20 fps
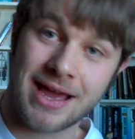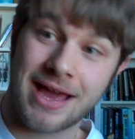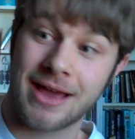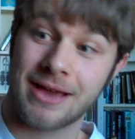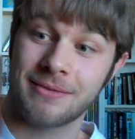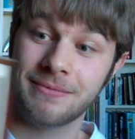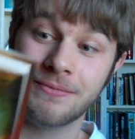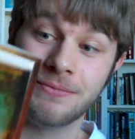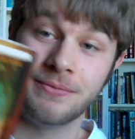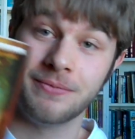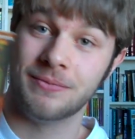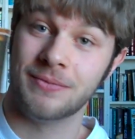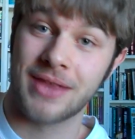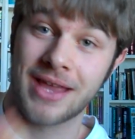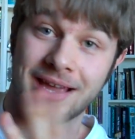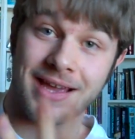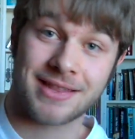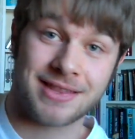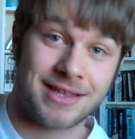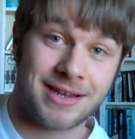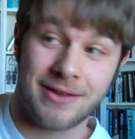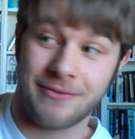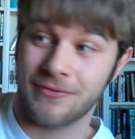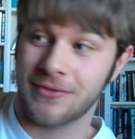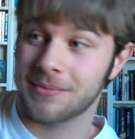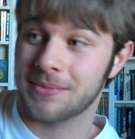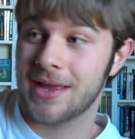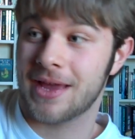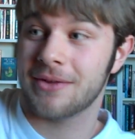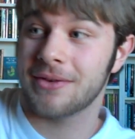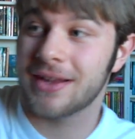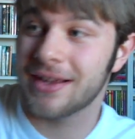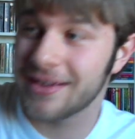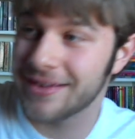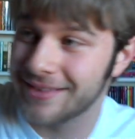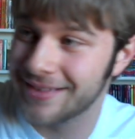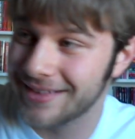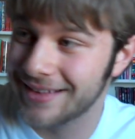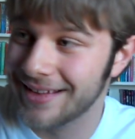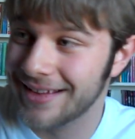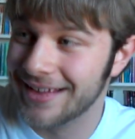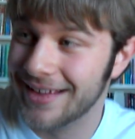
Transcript: I like I said, I flipped out.